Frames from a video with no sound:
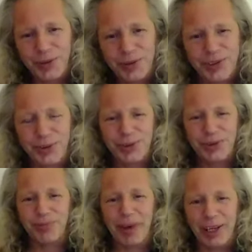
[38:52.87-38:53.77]
it was to do with
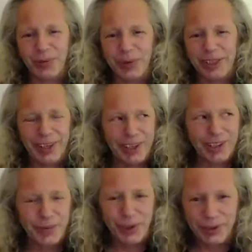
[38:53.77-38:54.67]
some bad weed that I
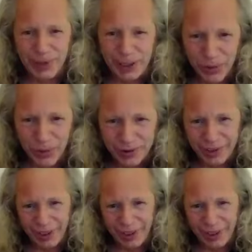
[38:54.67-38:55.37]
smoked many moons